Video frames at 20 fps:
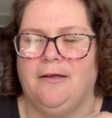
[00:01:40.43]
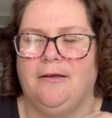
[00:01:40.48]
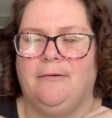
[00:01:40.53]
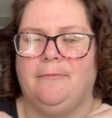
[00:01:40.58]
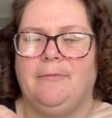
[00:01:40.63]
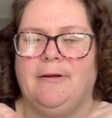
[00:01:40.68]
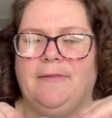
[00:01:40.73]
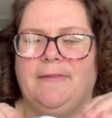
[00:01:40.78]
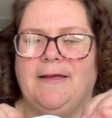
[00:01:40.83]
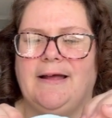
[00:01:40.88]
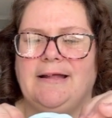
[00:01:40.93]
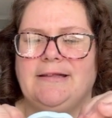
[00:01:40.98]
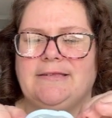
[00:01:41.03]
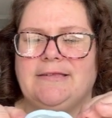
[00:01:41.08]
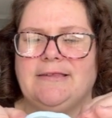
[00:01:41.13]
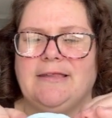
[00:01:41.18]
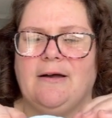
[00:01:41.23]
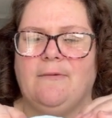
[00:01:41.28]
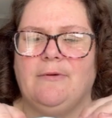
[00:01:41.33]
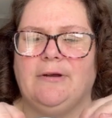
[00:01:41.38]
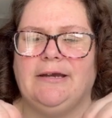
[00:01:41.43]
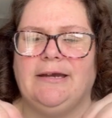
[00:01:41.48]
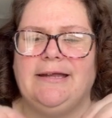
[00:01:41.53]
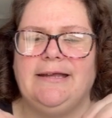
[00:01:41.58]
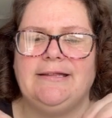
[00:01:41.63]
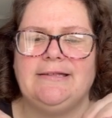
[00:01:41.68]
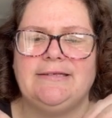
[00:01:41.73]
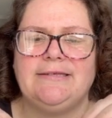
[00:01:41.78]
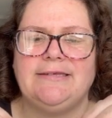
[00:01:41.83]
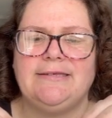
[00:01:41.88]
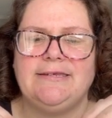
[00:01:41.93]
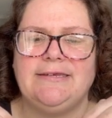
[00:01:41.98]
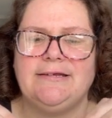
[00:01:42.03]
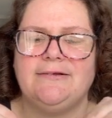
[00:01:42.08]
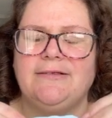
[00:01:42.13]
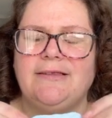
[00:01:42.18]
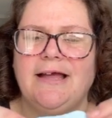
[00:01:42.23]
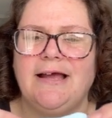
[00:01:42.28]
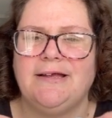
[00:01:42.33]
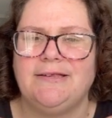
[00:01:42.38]
But that's that one. It
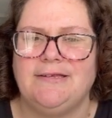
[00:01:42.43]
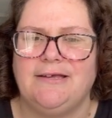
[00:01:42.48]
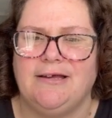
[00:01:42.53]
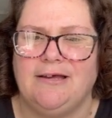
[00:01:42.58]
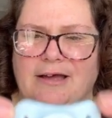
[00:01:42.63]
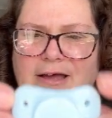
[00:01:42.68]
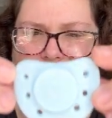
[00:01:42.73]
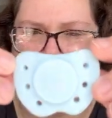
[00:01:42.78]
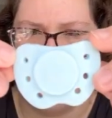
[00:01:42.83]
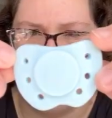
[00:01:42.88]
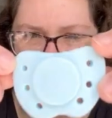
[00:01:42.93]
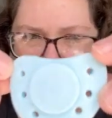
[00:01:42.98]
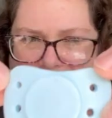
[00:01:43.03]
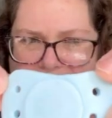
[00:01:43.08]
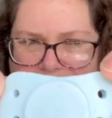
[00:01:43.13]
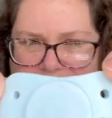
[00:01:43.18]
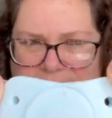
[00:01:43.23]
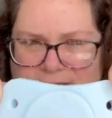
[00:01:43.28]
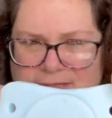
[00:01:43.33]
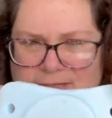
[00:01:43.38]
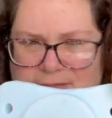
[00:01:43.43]
still has a matte